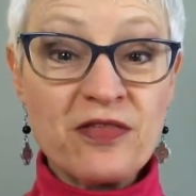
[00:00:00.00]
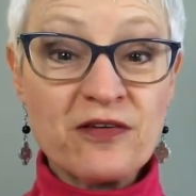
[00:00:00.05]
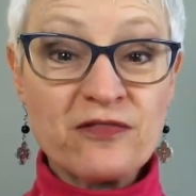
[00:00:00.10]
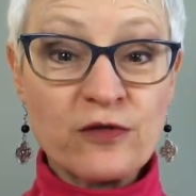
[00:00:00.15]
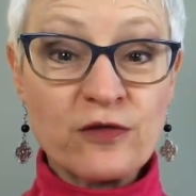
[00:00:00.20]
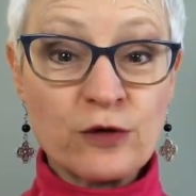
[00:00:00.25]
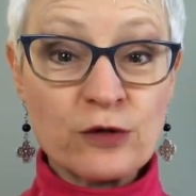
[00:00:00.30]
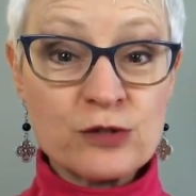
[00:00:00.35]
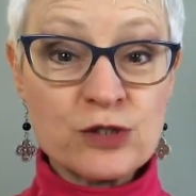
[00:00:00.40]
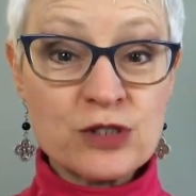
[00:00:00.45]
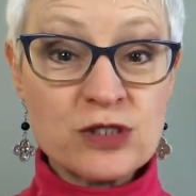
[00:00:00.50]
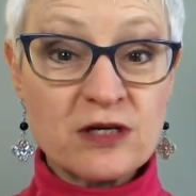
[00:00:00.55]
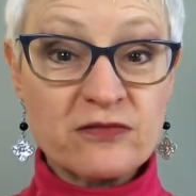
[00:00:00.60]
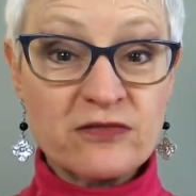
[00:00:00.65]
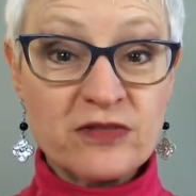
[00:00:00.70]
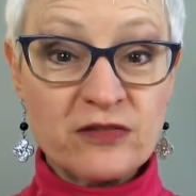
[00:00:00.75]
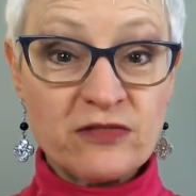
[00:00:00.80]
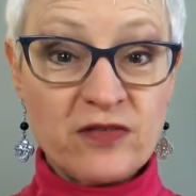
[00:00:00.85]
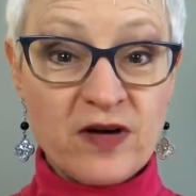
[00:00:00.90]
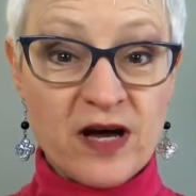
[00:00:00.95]
the first
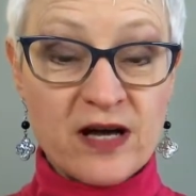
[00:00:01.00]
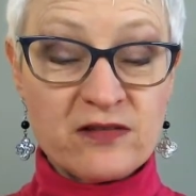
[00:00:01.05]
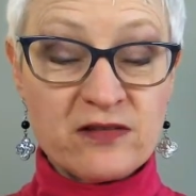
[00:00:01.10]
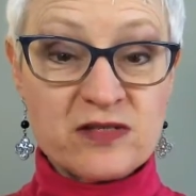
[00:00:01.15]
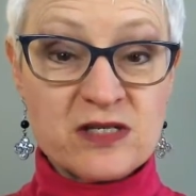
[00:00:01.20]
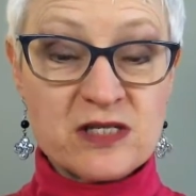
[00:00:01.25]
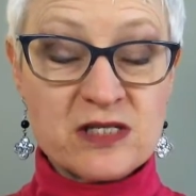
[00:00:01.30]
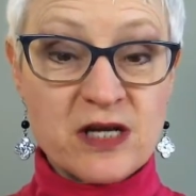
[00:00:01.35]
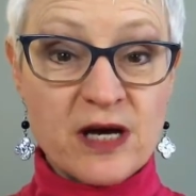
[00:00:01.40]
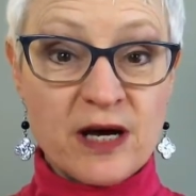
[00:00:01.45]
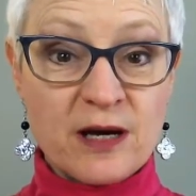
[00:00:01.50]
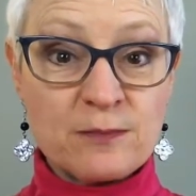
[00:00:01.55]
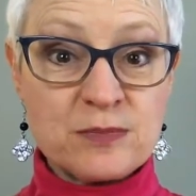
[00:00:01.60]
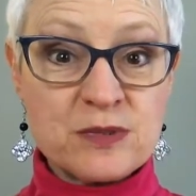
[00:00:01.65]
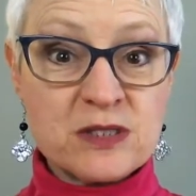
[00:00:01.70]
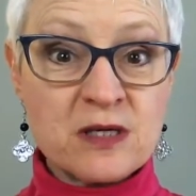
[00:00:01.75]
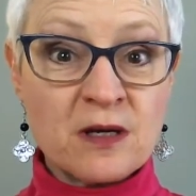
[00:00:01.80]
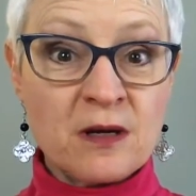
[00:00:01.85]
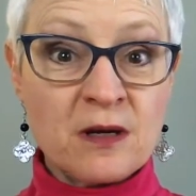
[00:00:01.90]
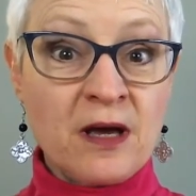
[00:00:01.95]
of the 5
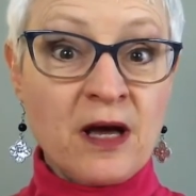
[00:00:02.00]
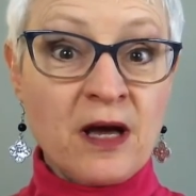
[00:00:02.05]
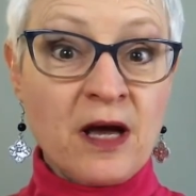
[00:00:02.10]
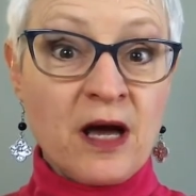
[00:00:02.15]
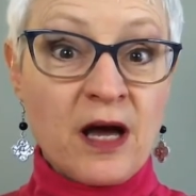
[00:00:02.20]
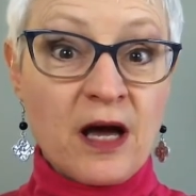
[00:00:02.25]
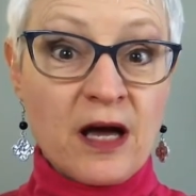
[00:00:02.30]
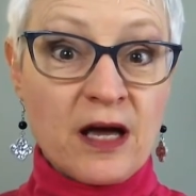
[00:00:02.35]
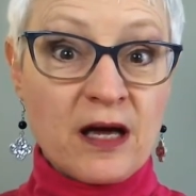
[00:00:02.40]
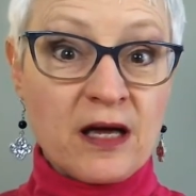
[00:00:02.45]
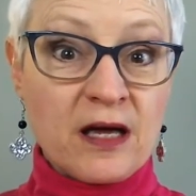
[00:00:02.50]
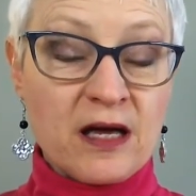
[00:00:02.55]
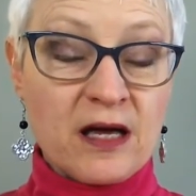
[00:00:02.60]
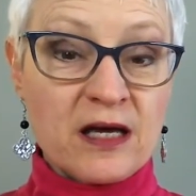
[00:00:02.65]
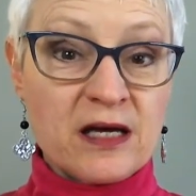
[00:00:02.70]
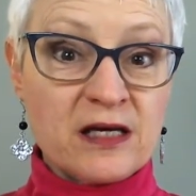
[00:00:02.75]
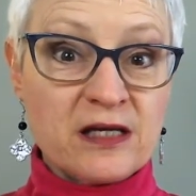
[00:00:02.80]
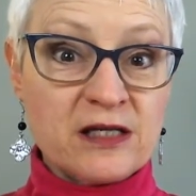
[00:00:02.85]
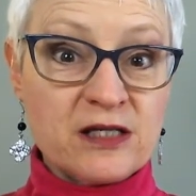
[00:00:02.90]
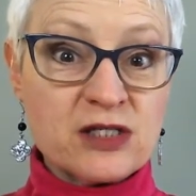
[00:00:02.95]
steps
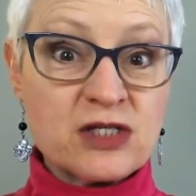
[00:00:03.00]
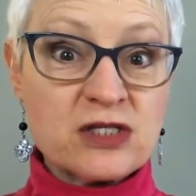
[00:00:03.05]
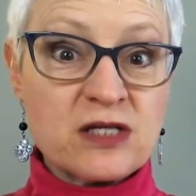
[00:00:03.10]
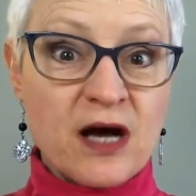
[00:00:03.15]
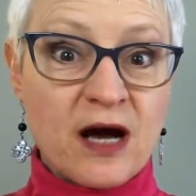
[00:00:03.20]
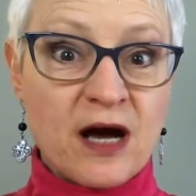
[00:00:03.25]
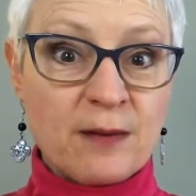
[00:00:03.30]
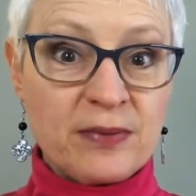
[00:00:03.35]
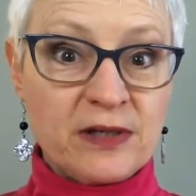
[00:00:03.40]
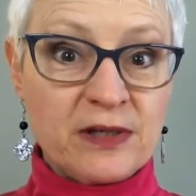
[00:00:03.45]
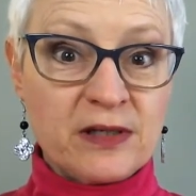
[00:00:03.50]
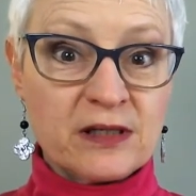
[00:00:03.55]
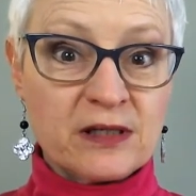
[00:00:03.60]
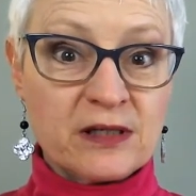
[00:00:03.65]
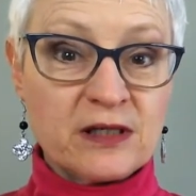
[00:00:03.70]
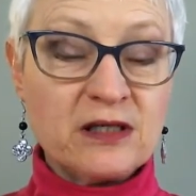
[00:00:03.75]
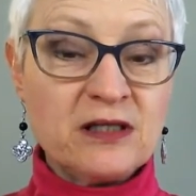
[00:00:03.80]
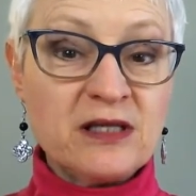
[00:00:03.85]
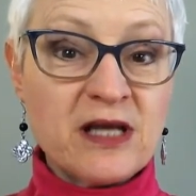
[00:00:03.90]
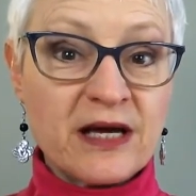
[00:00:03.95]
in
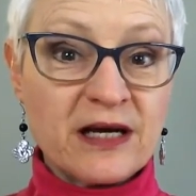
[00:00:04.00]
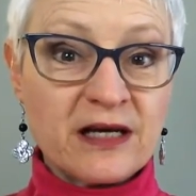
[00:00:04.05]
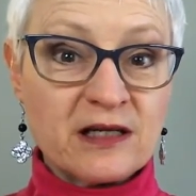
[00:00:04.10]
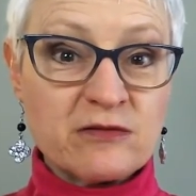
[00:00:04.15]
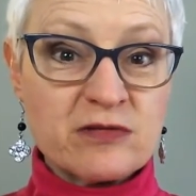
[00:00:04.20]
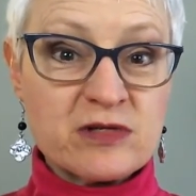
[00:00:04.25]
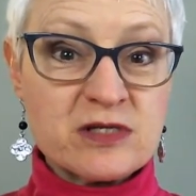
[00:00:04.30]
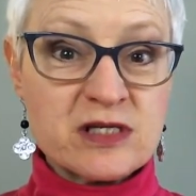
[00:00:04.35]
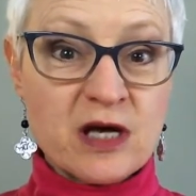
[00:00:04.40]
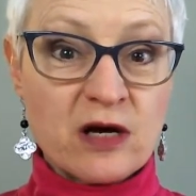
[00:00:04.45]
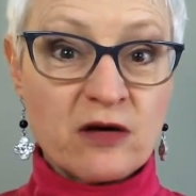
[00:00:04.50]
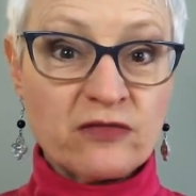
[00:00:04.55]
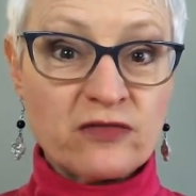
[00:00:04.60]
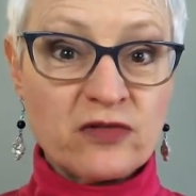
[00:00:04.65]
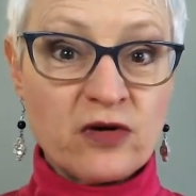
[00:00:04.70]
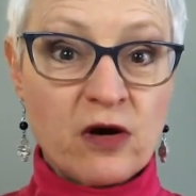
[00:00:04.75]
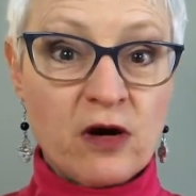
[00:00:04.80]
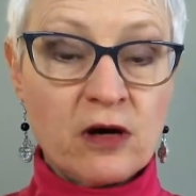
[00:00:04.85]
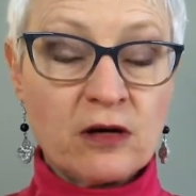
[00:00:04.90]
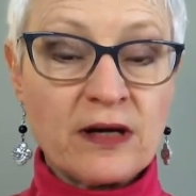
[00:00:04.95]
stopping negative
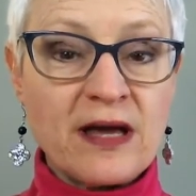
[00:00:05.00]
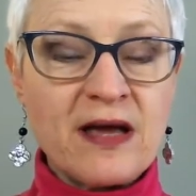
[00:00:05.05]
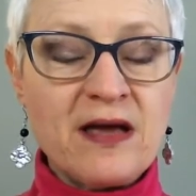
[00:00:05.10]
self-talk.